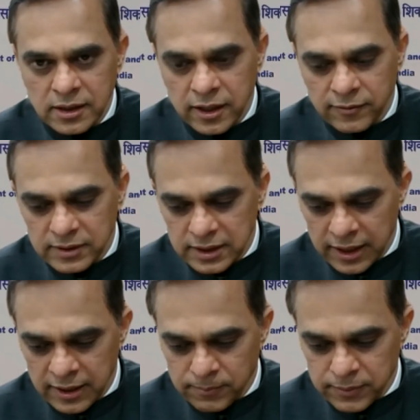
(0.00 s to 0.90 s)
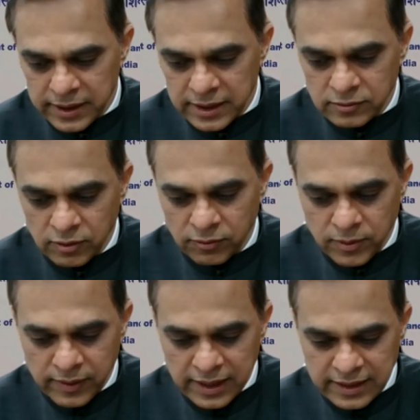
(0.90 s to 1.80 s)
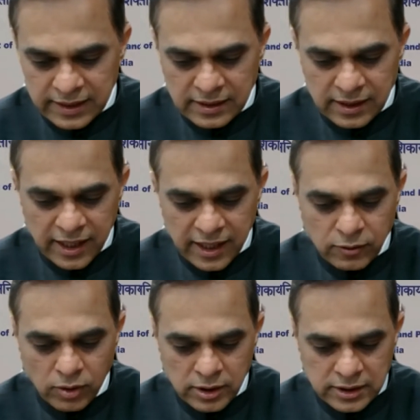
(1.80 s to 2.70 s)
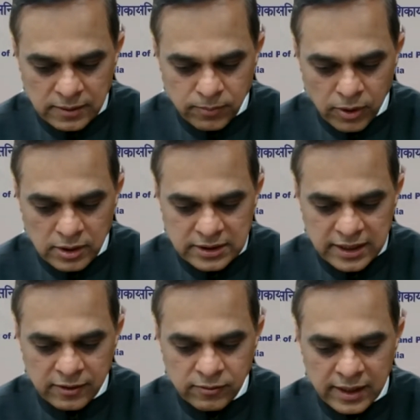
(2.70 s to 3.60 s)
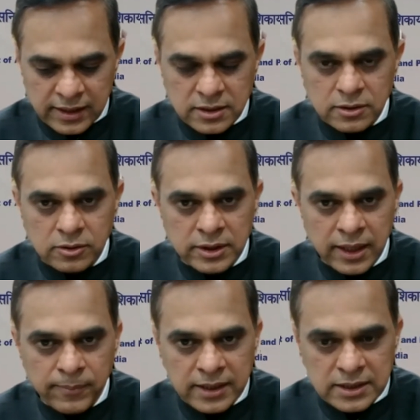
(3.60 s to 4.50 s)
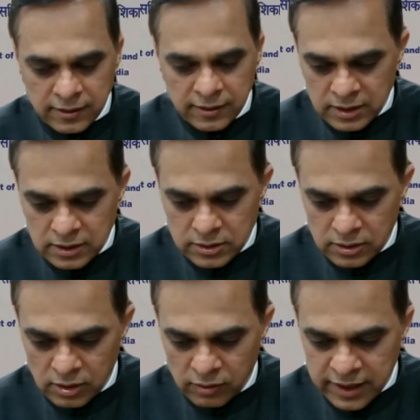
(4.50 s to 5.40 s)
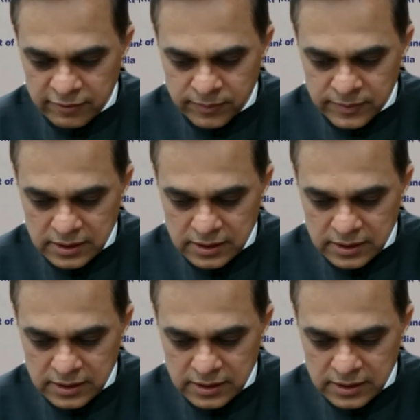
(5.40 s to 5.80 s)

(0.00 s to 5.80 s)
given the imperative of providing high-quality policy advice to the apex levels of government.